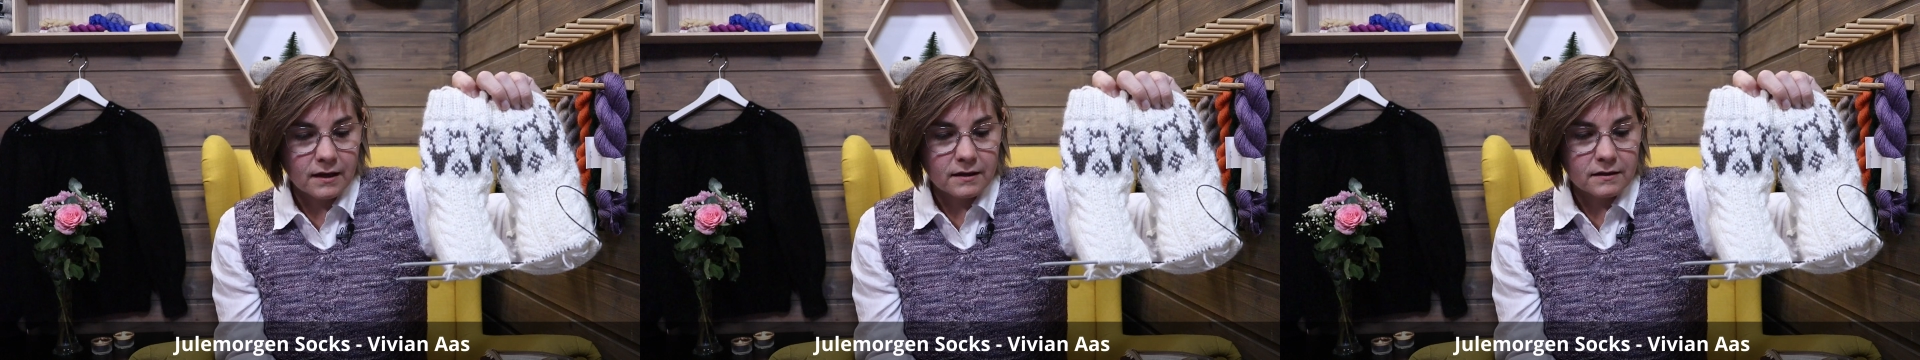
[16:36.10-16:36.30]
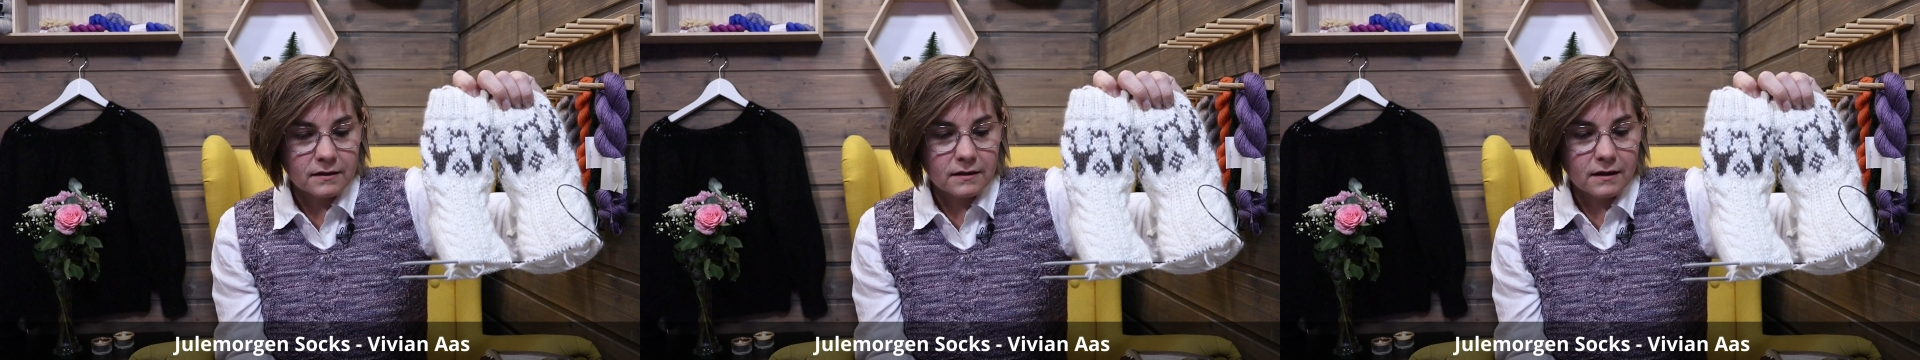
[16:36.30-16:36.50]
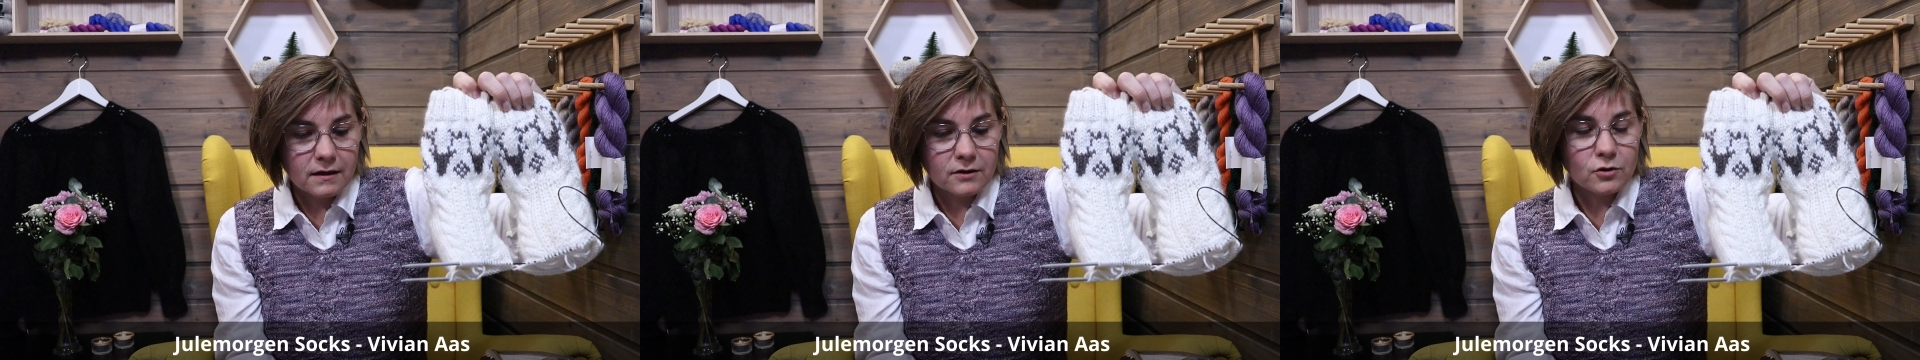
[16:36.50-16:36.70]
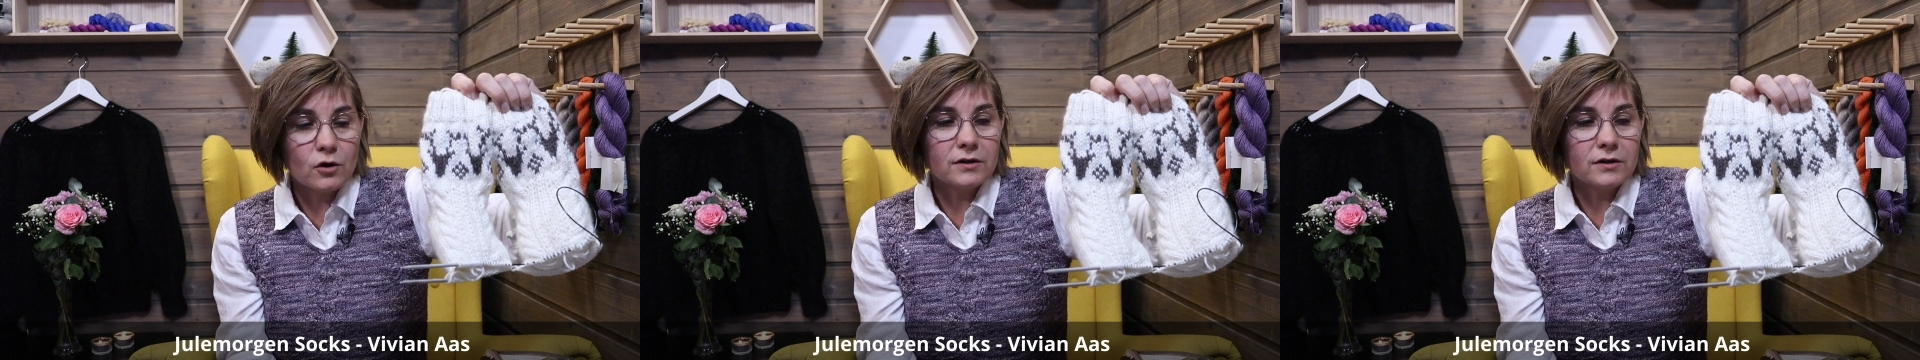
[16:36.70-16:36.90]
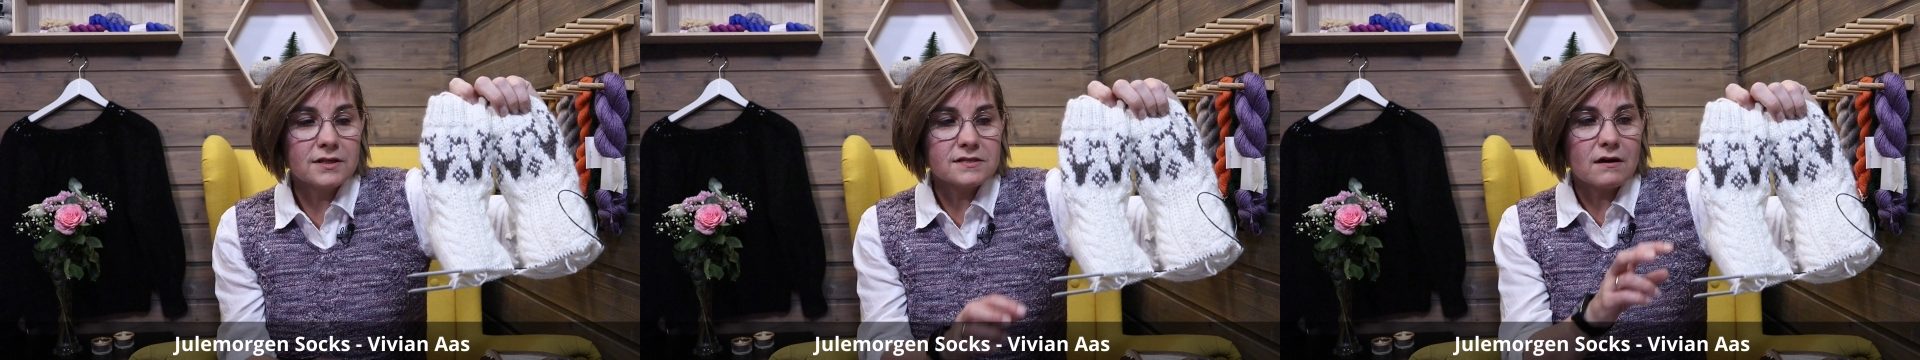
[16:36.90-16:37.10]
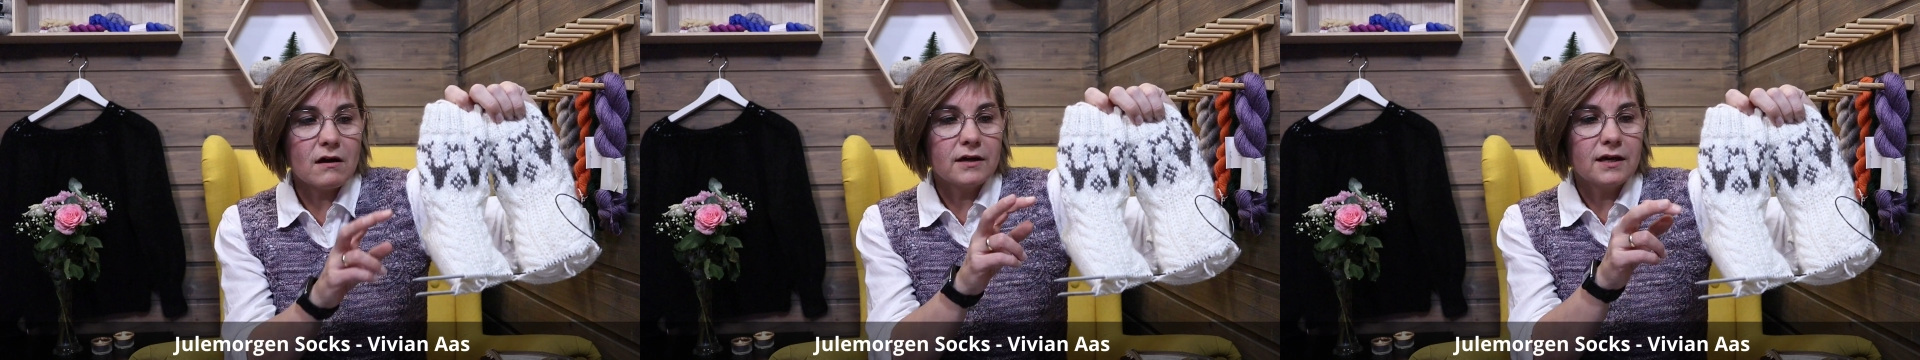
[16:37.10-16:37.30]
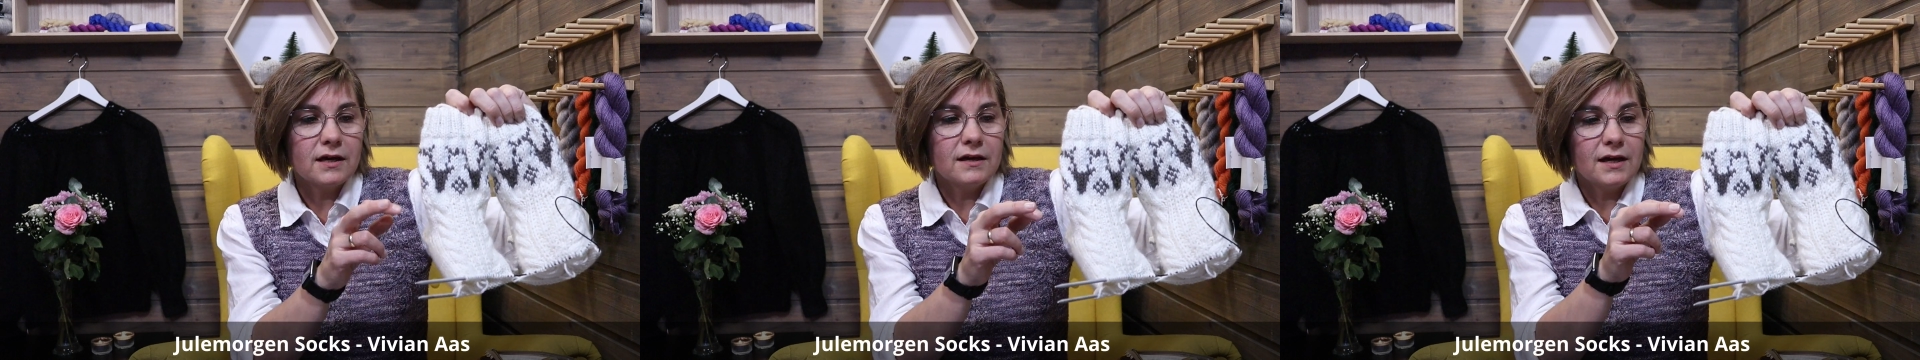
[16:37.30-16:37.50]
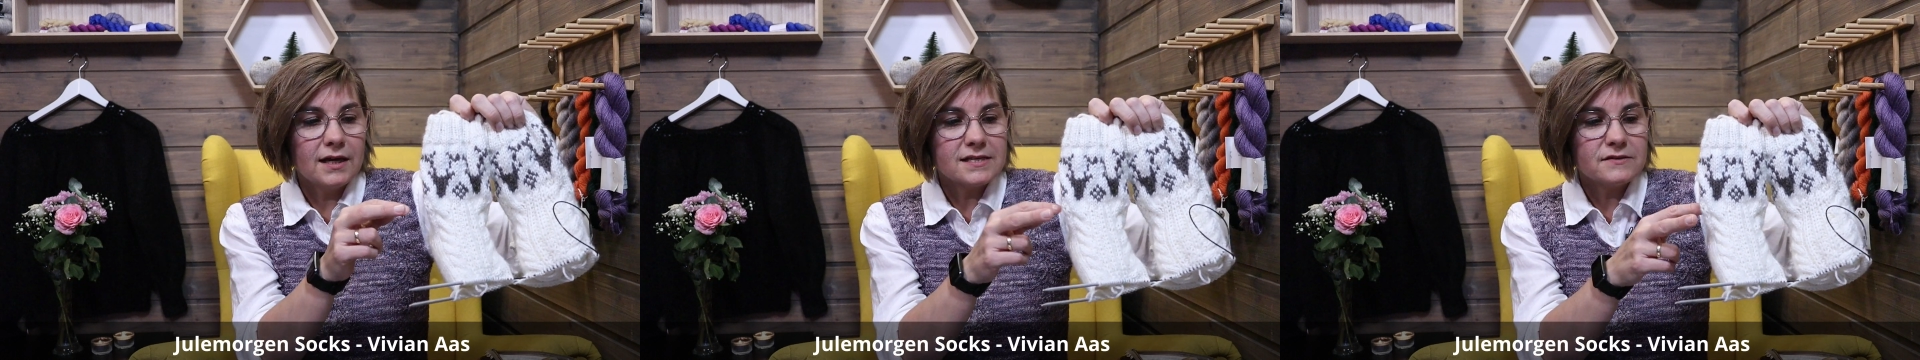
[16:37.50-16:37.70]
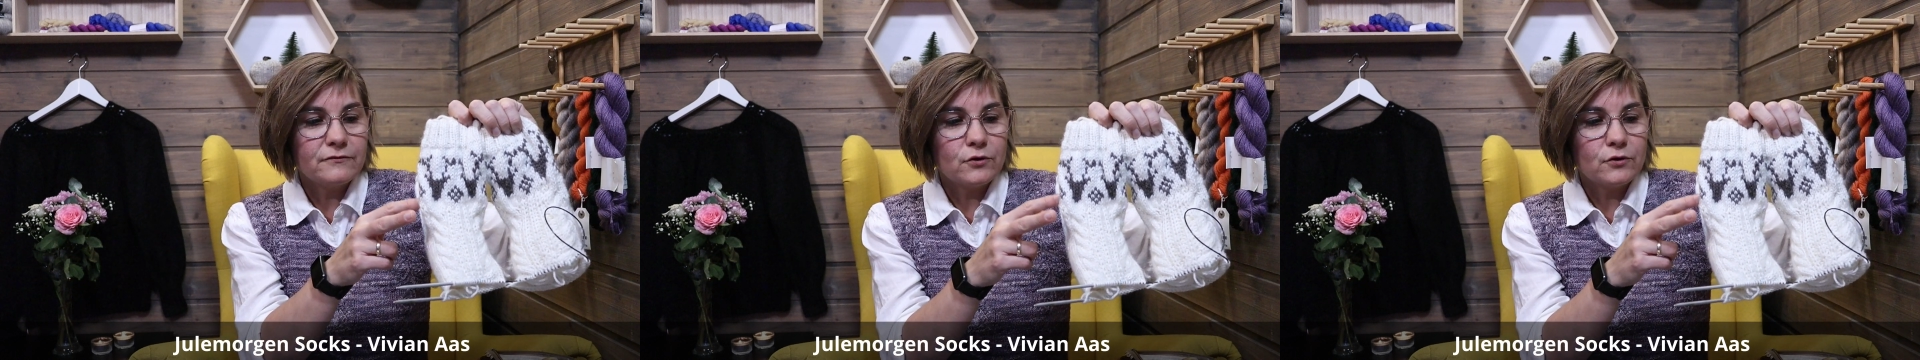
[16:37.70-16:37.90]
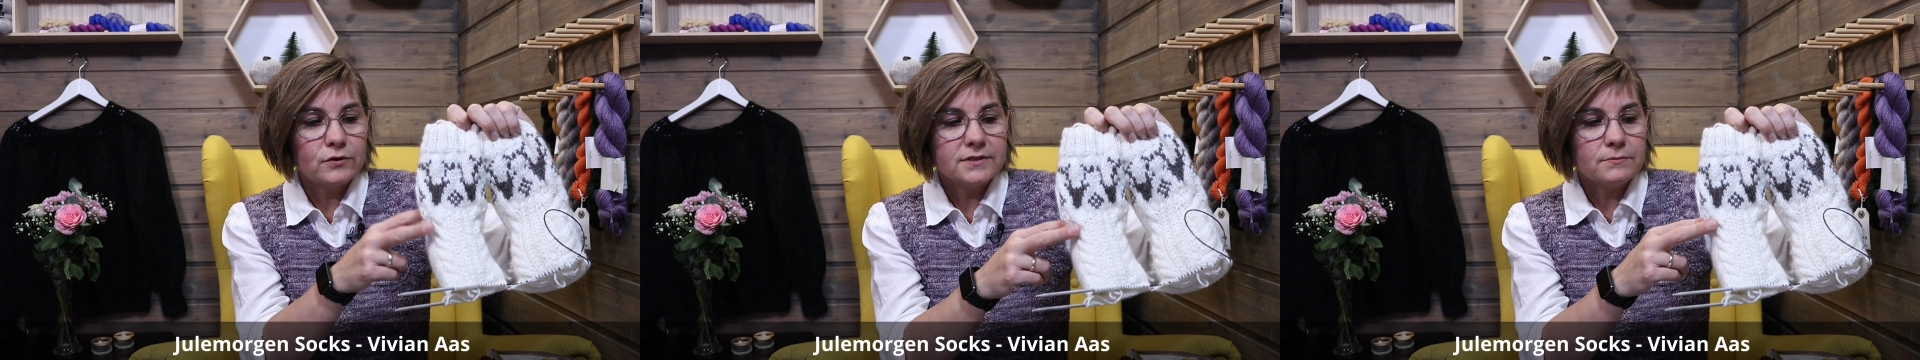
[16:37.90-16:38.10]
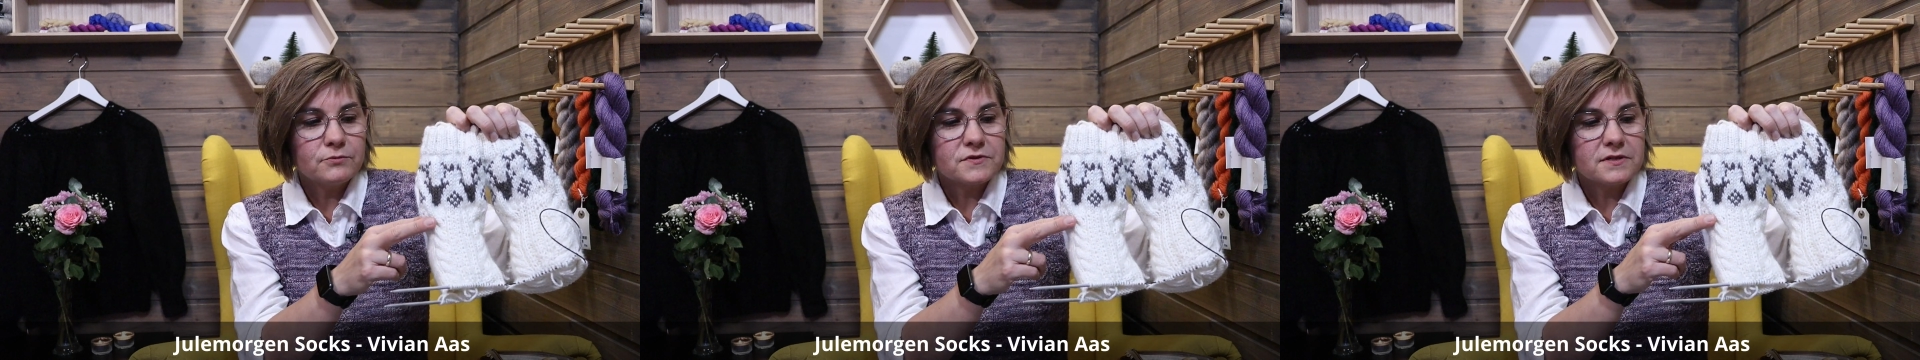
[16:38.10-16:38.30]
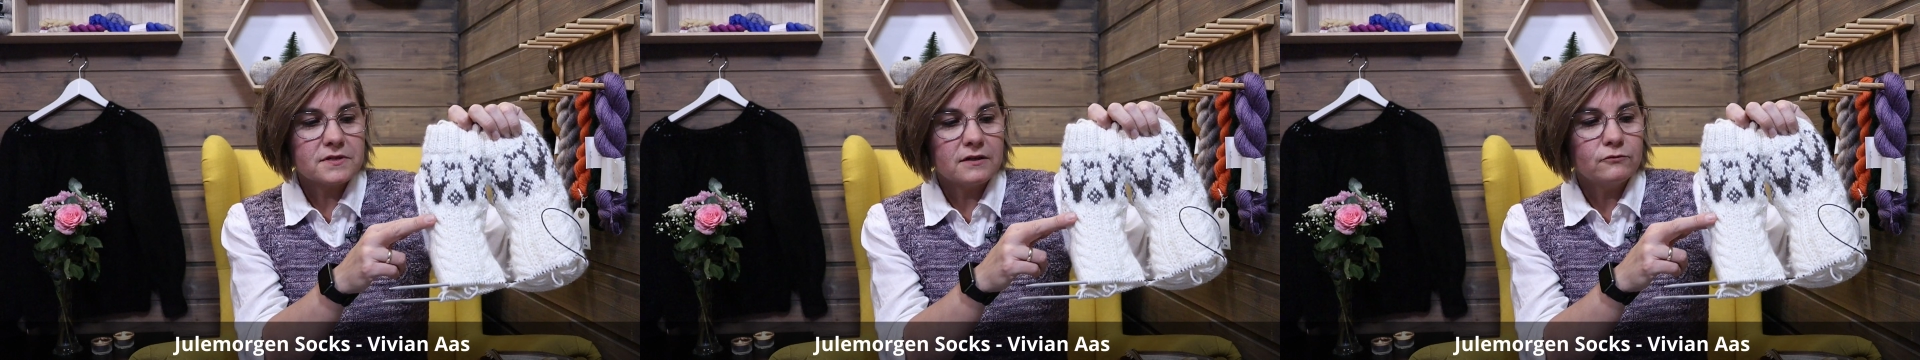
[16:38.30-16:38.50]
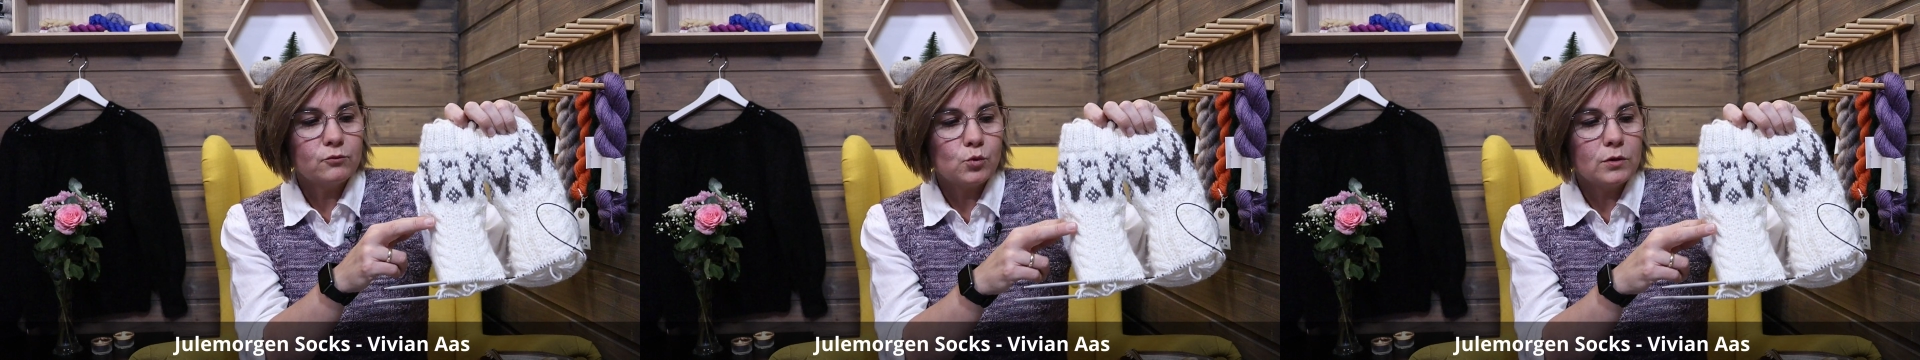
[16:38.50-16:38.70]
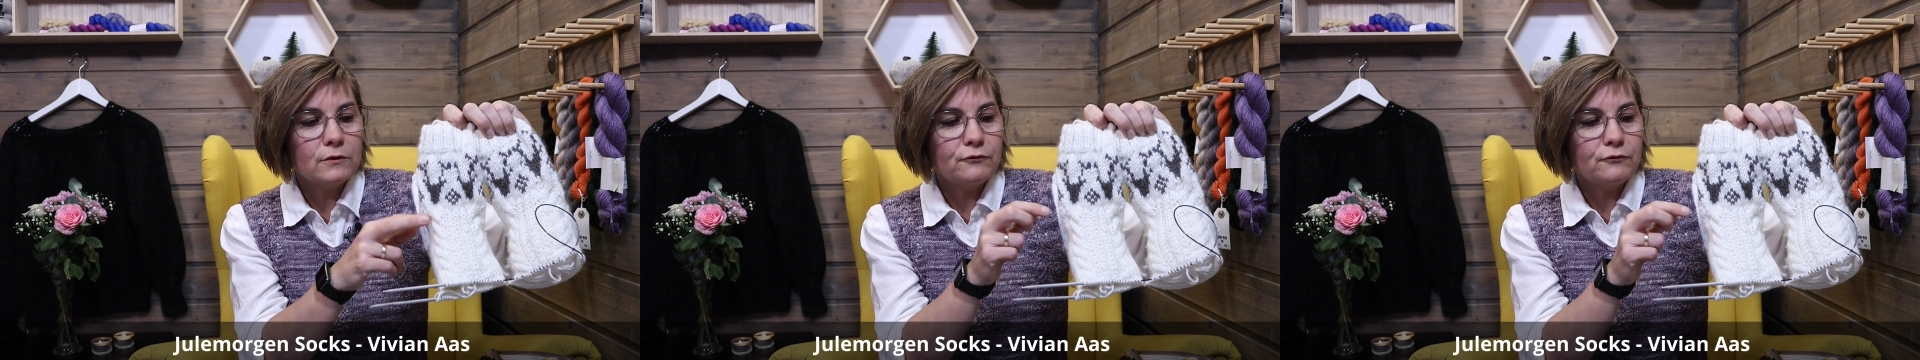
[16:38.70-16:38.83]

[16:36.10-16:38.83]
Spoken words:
Norweigan is 40% wool,